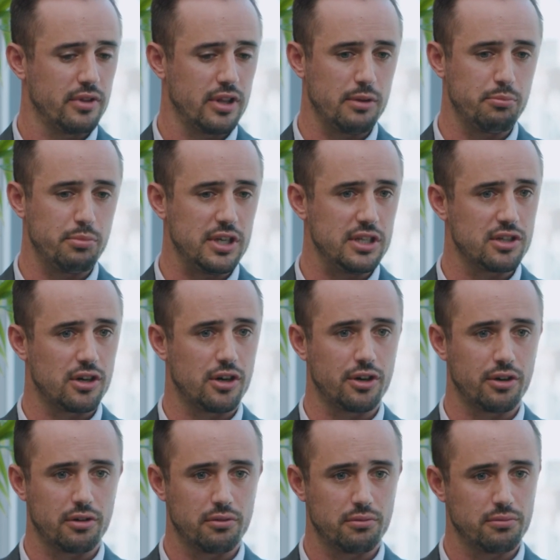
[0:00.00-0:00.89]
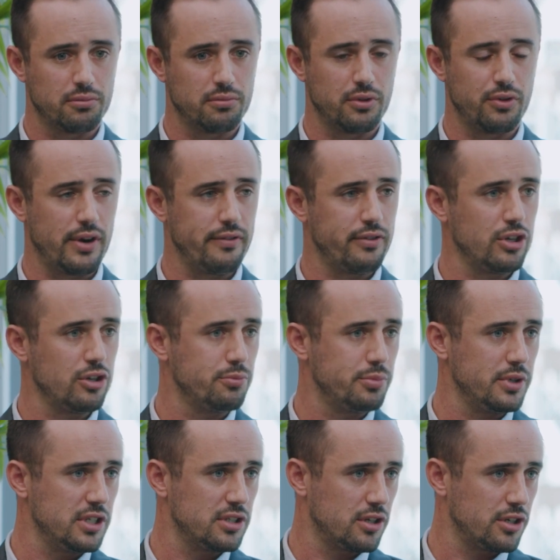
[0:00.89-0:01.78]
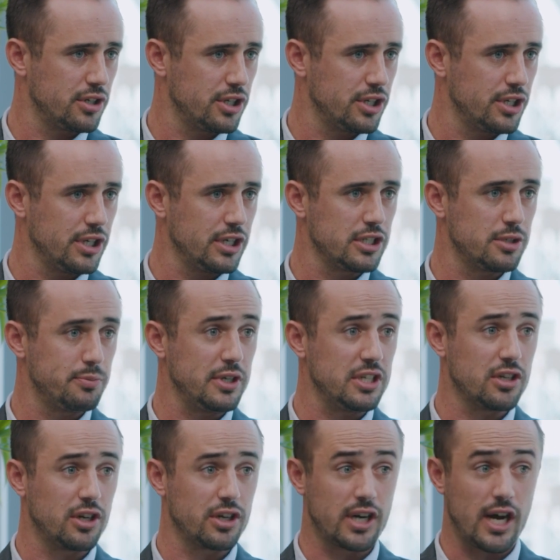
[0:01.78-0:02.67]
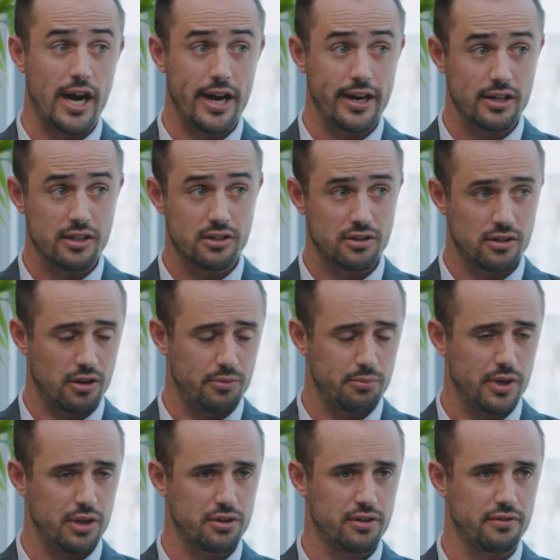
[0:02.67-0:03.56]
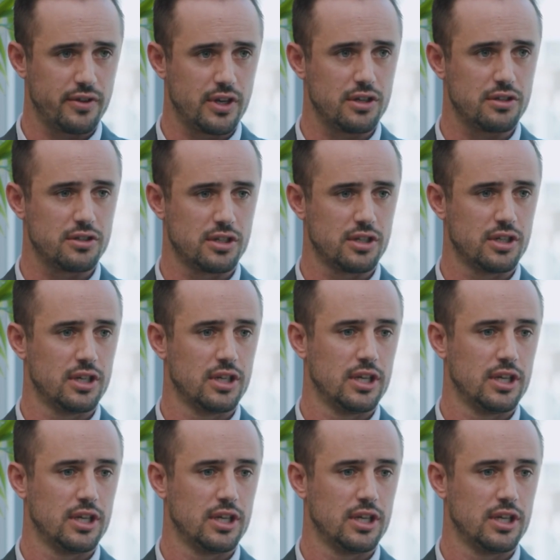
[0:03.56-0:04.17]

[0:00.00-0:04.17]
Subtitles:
they beat on revenue, beat on earnings, beat on guidance on both of those,